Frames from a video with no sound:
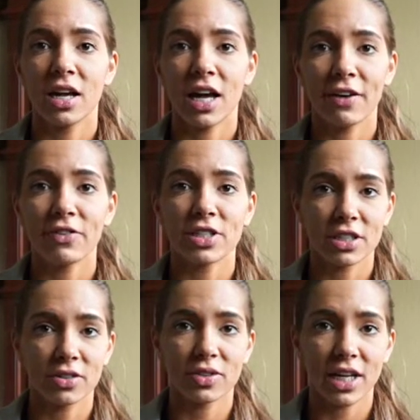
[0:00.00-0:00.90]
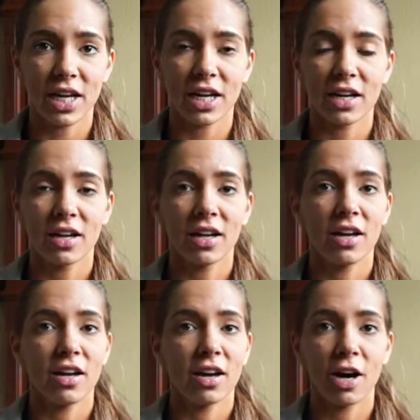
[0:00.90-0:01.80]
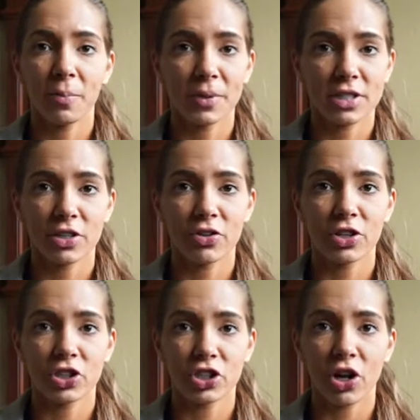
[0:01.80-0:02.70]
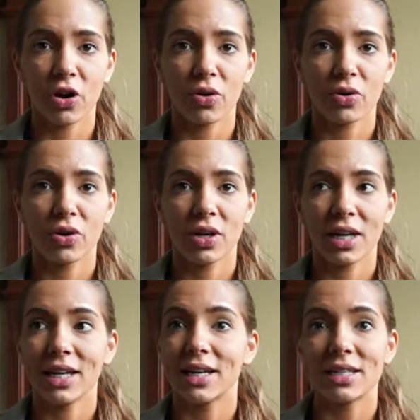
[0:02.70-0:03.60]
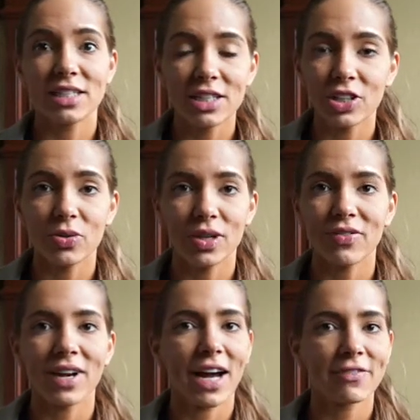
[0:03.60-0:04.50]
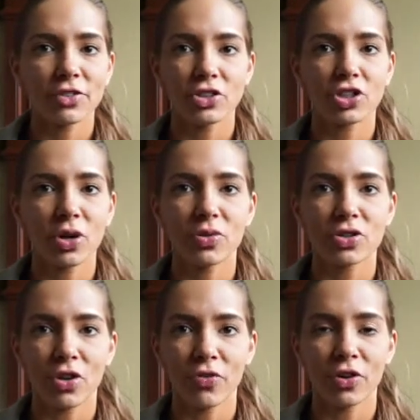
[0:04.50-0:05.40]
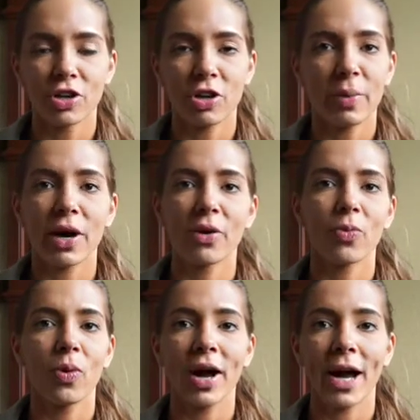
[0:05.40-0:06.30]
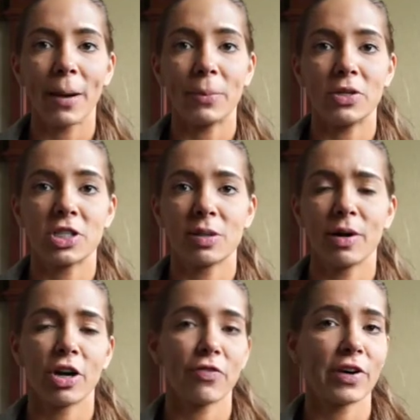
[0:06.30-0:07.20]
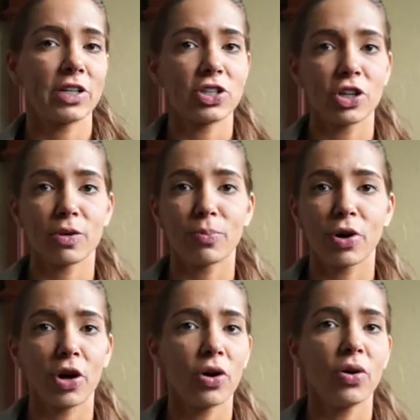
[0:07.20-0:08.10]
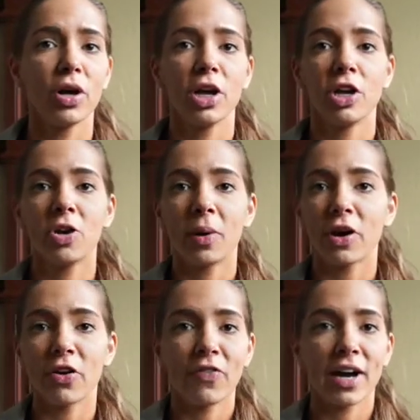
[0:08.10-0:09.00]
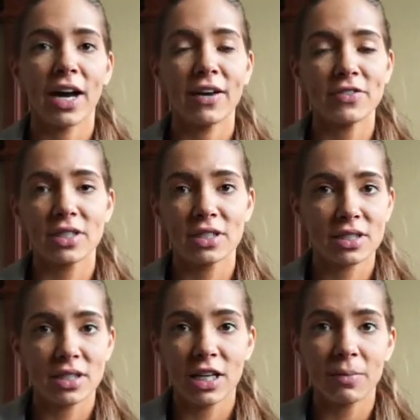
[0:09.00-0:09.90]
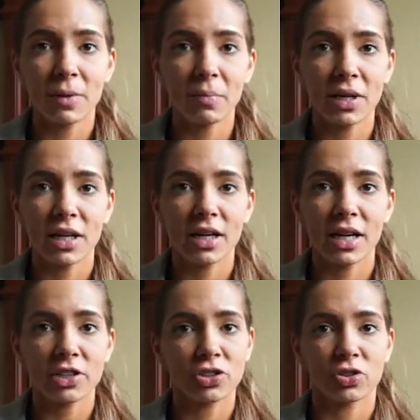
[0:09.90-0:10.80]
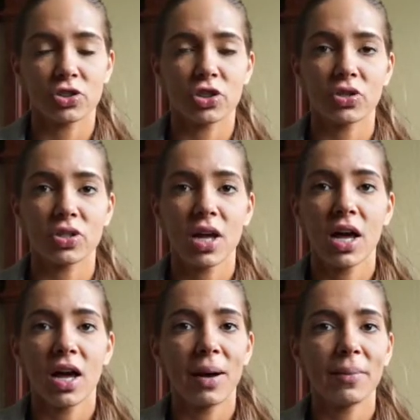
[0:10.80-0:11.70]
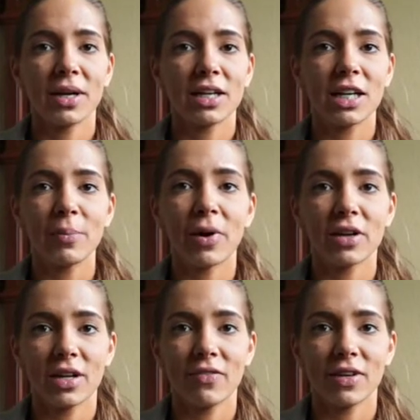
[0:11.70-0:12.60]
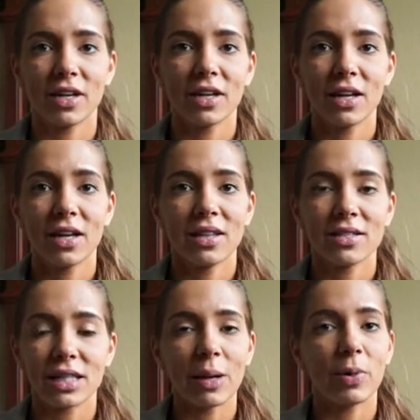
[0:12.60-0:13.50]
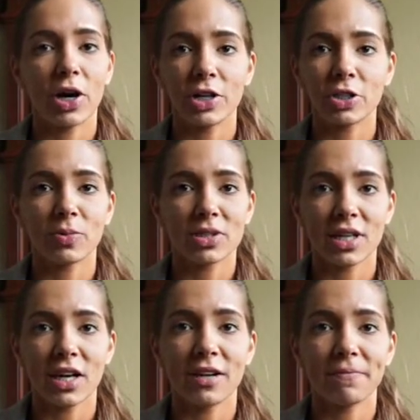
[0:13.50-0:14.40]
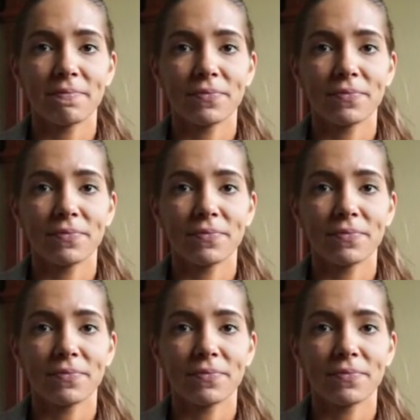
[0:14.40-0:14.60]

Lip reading: every single day up until this show, and continue even after the show is over, no matter what happens, no matter if I turn pro, no matter if I have to keep competing at national shows. I'm going to keep on giving the same 100%,